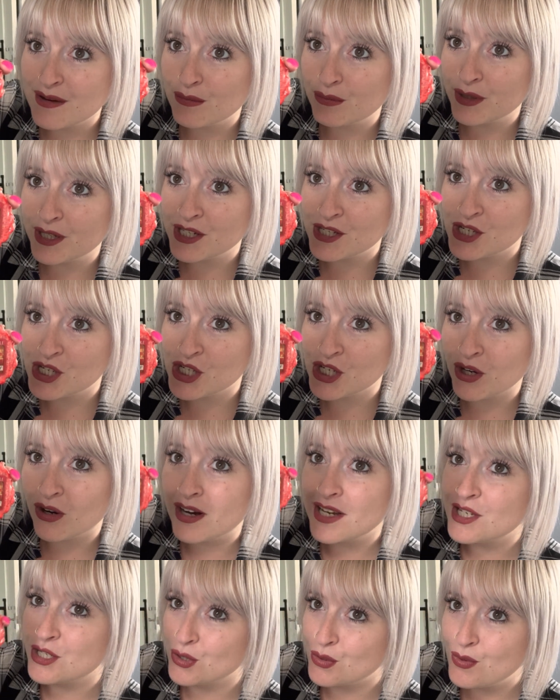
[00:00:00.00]
which I
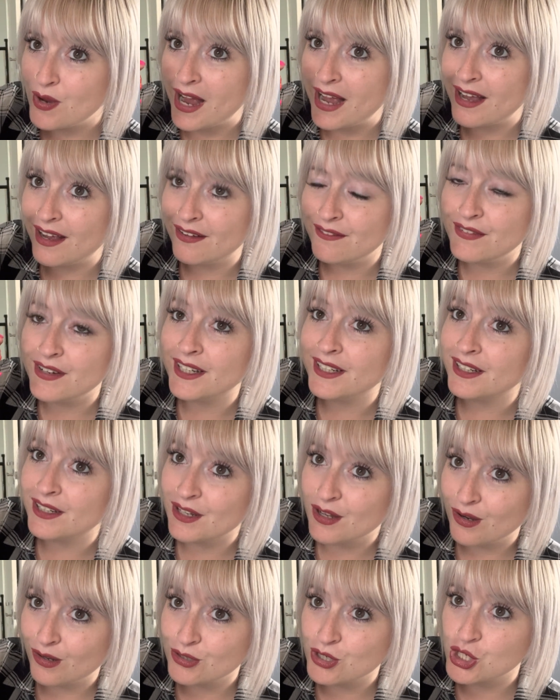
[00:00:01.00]
do have in a
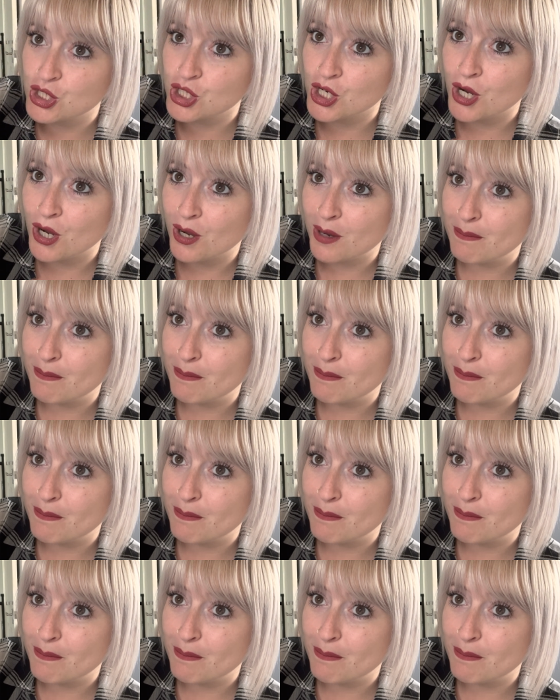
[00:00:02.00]
large jar,